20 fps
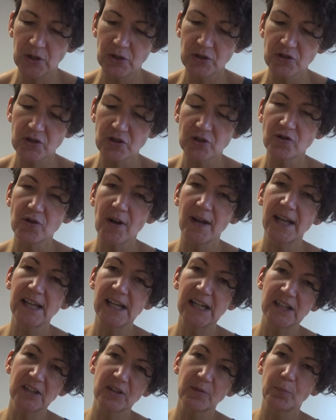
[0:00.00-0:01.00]
so try
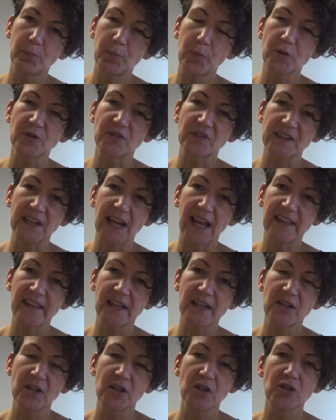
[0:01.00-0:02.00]
and put
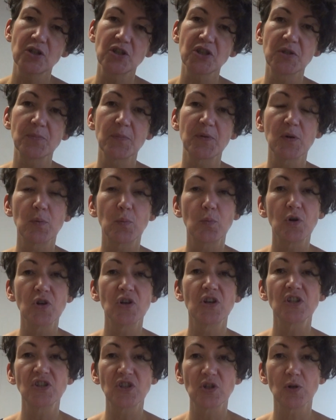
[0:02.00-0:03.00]
together some of the
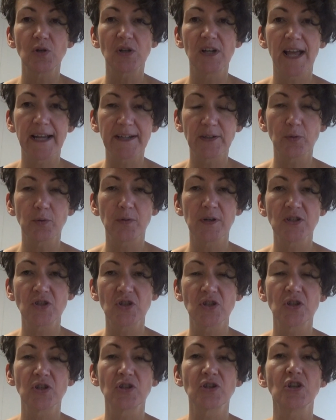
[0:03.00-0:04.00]
words or
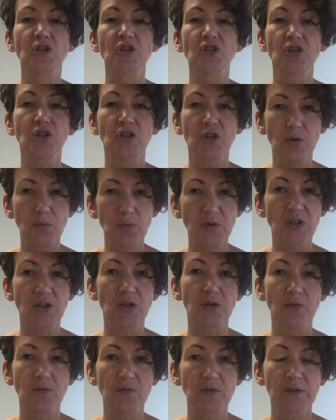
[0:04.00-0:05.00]
language that you
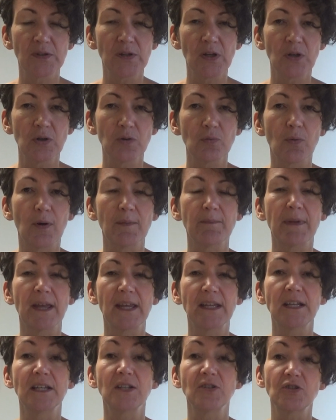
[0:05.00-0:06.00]
use when
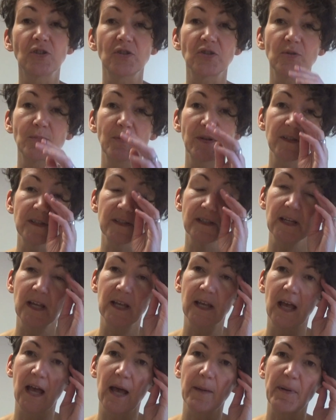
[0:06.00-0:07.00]
making judgments
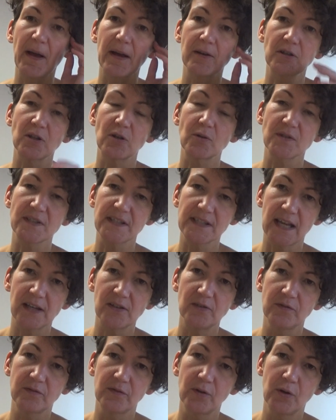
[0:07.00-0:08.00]
about
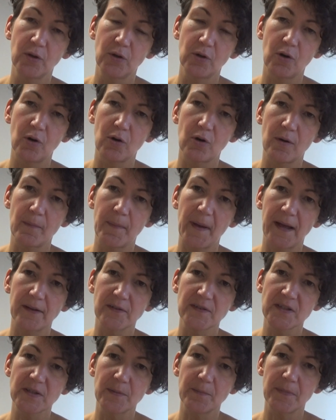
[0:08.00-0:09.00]
yourself or
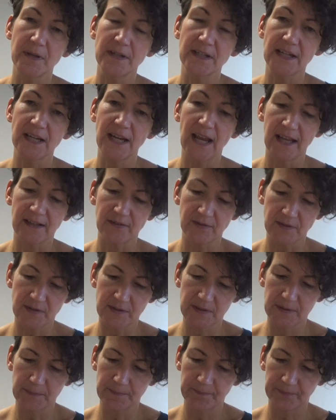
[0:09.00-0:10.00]
about somebody
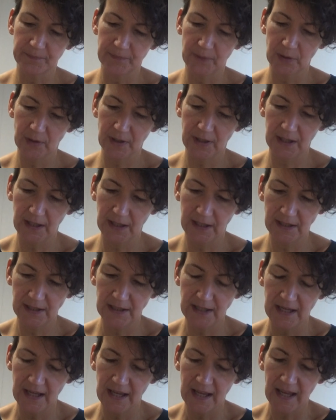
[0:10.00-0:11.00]
else. Okay,
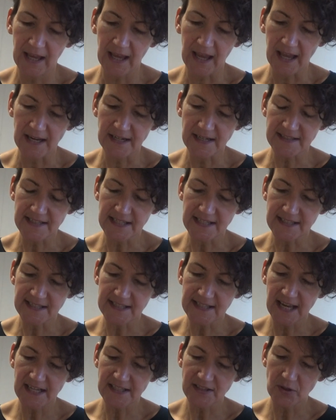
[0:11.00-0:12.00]
and as it
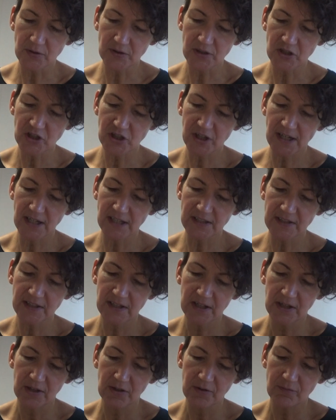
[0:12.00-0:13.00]
says on the sheet,
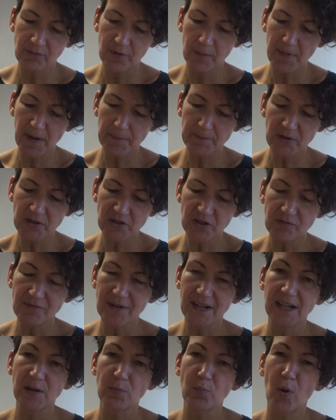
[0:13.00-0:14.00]
remember to
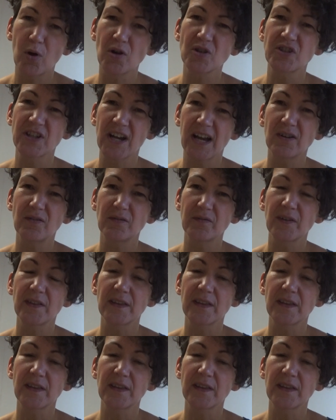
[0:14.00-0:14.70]
really watch out for